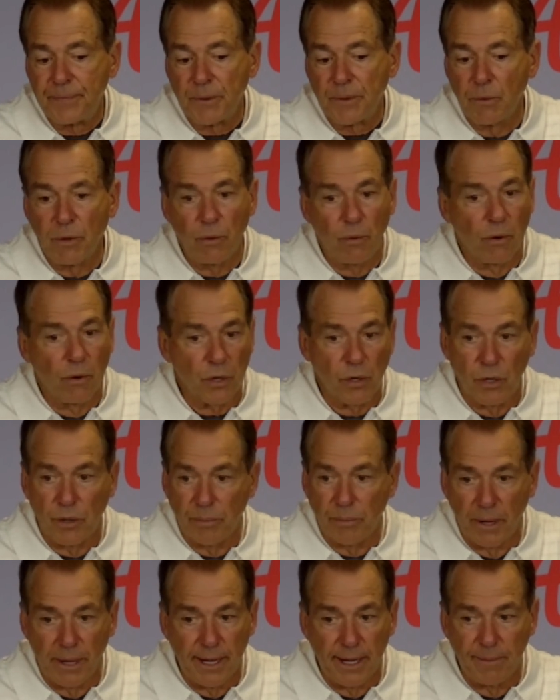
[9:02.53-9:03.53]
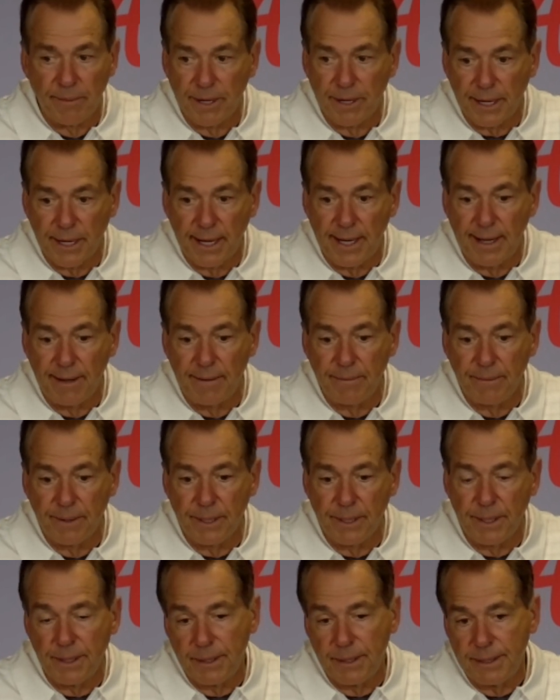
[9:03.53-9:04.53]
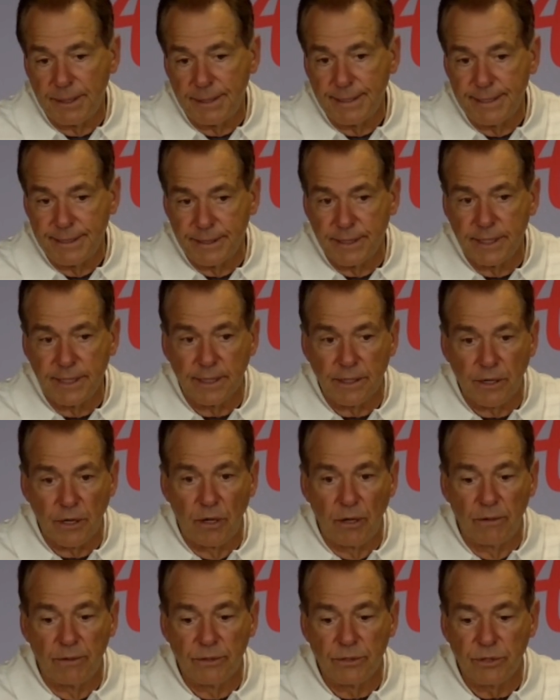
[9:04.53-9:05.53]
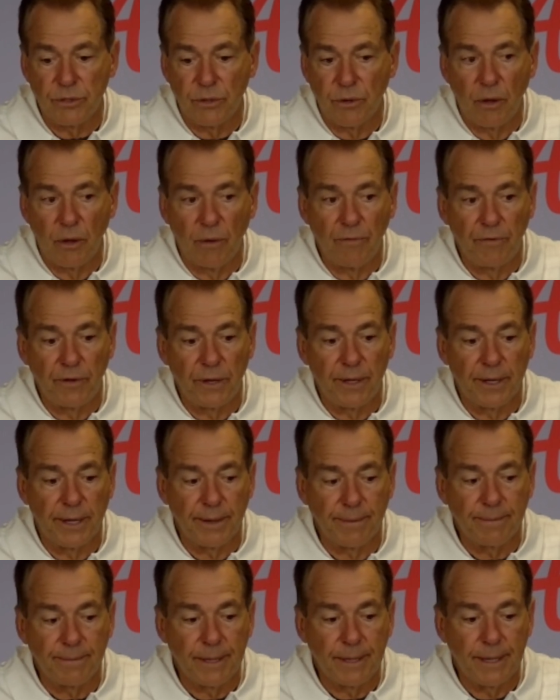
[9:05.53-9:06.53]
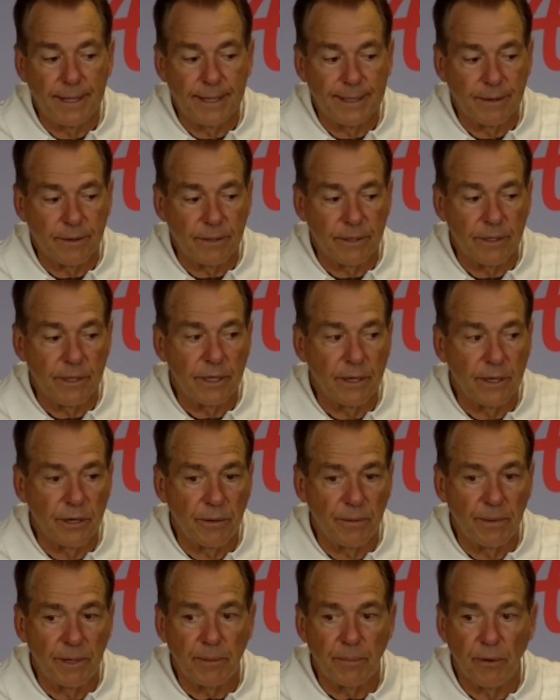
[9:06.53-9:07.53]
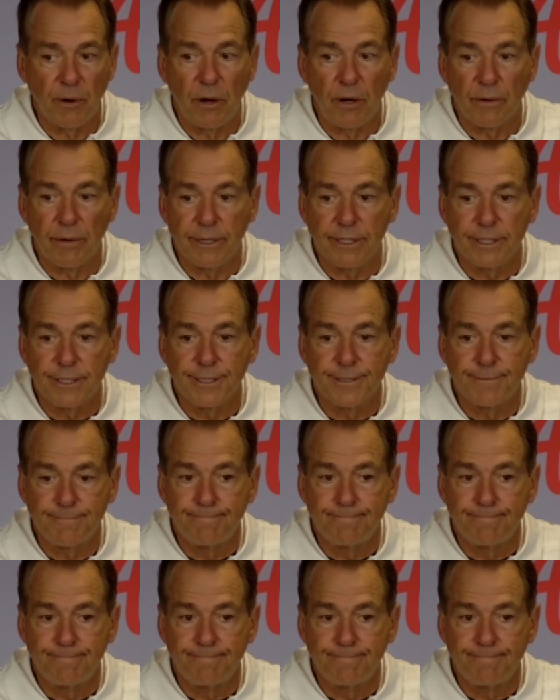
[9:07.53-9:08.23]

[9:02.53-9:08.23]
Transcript: We weren't going to play him in the game, but he's getting close. So hopefully he'll continue to make progress.